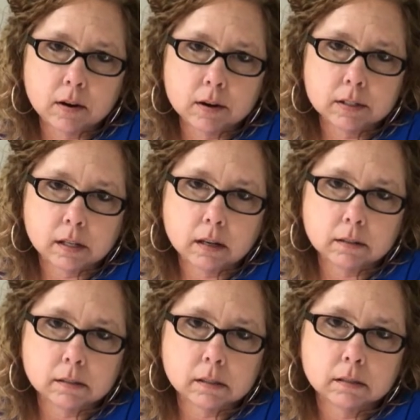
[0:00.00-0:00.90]
yard
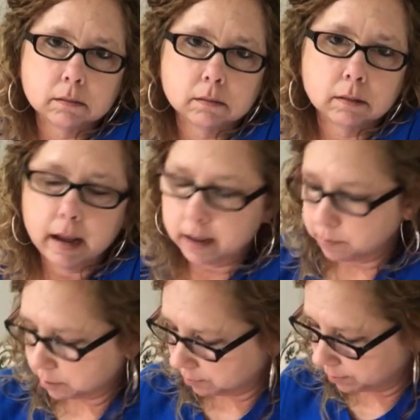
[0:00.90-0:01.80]
sales, okay?
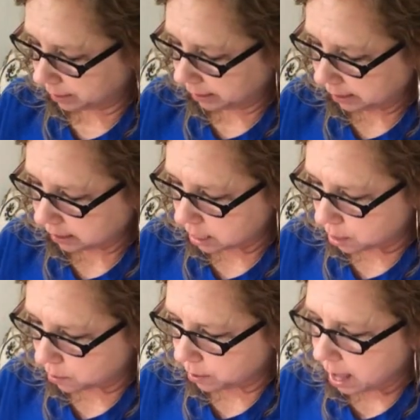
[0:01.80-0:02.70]
It was really
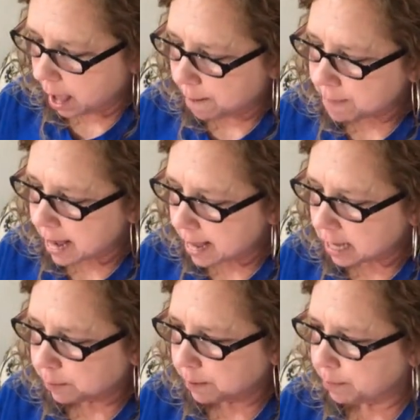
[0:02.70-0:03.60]
slow. My
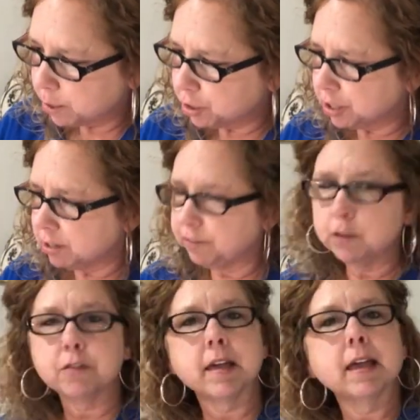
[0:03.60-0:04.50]
husband purchased a
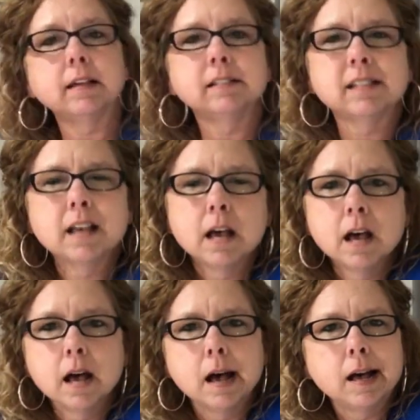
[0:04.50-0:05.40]
few things,
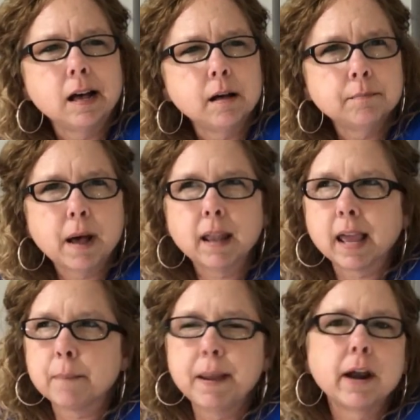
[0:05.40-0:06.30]
um,
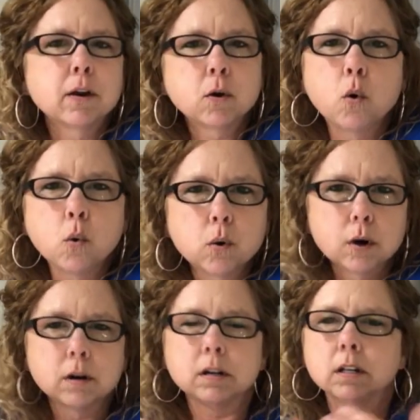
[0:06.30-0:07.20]
like a
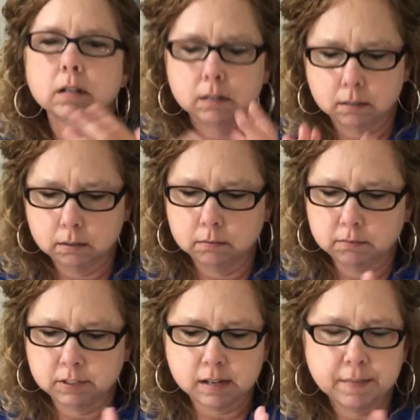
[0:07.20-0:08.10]
paracord,
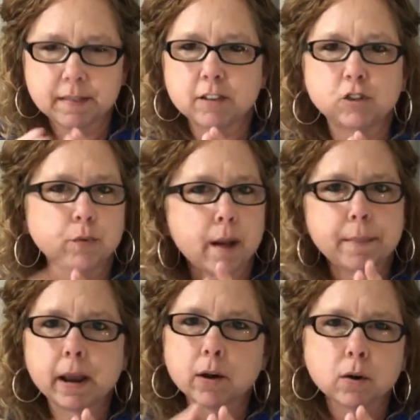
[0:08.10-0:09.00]
something that you
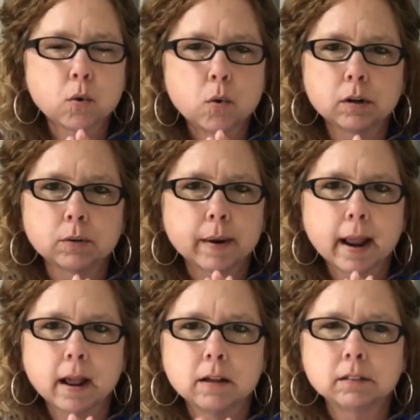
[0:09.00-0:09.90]
wrap paracord
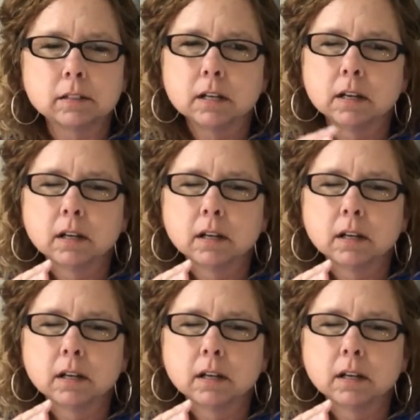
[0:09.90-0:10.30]
around,